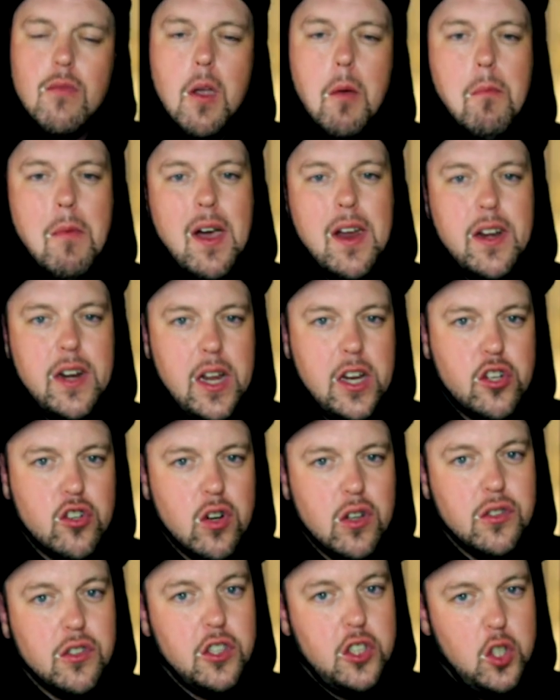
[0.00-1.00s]
my nature
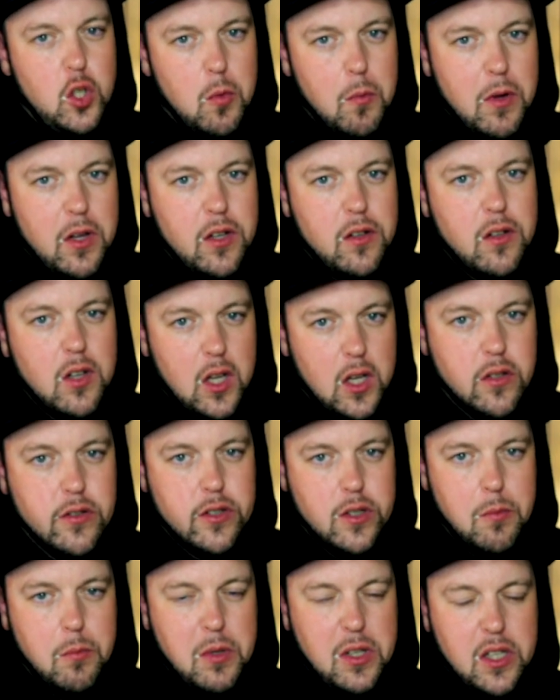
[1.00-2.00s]
as a human is
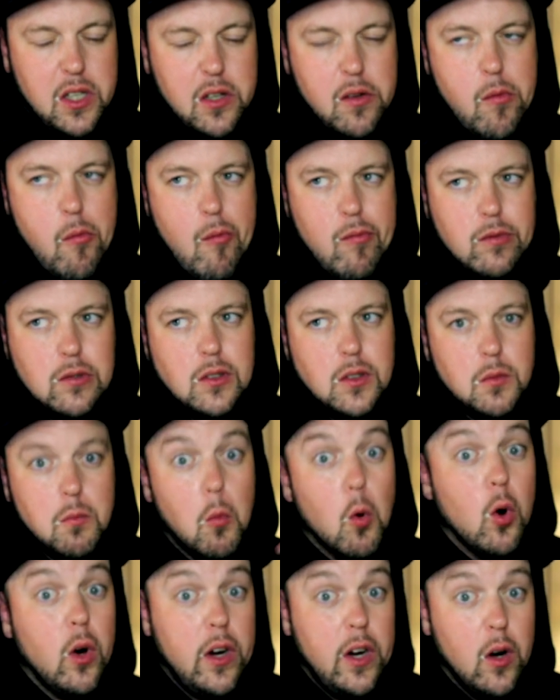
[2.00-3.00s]
to be
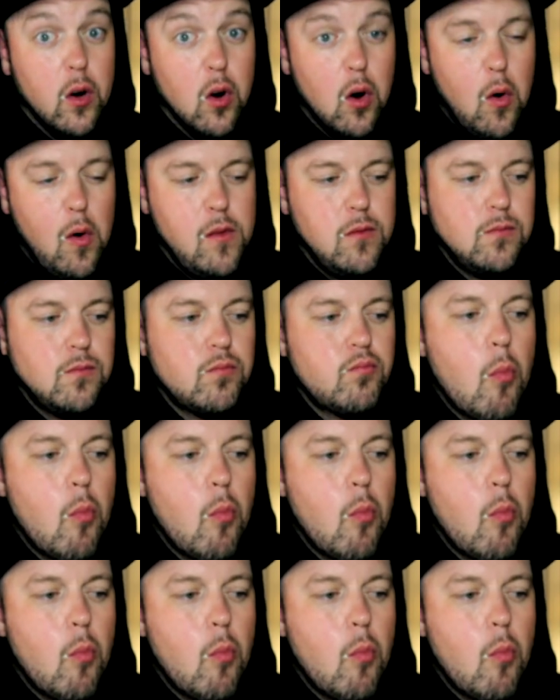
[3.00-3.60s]
more hero